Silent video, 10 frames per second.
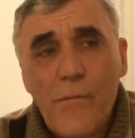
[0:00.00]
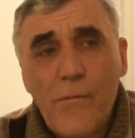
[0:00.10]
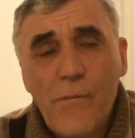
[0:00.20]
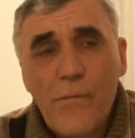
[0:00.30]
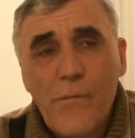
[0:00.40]

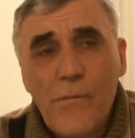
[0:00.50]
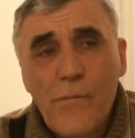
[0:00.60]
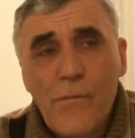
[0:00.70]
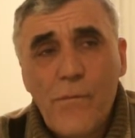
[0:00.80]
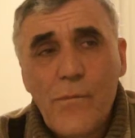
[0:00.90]

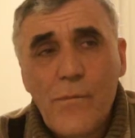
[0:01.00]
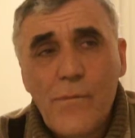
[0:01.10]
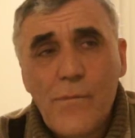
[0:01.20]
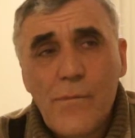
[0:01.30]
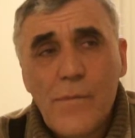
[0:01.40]

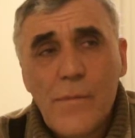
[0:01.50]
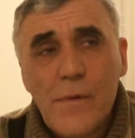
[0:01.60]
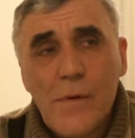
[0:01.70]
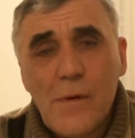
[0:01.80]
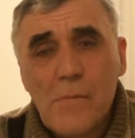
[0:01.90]

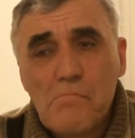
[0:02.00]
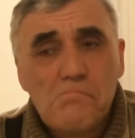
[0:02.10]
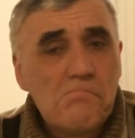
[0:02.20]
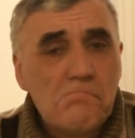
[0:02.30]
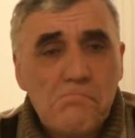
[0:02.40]

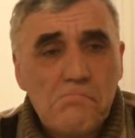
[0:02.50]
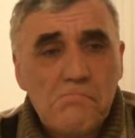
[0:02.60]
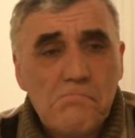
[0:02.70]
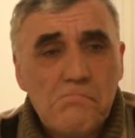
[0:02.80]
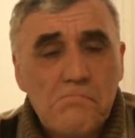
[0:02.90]

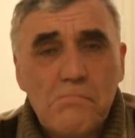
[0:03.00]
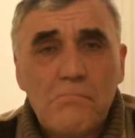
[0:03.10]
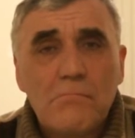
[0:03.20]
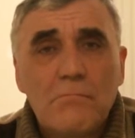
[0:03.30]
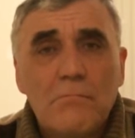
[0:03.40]

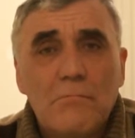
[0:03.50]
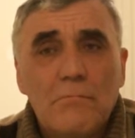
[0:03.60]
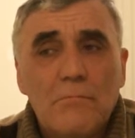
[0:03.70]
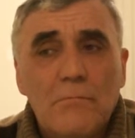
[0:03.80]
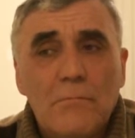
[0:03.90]
Nothing is said.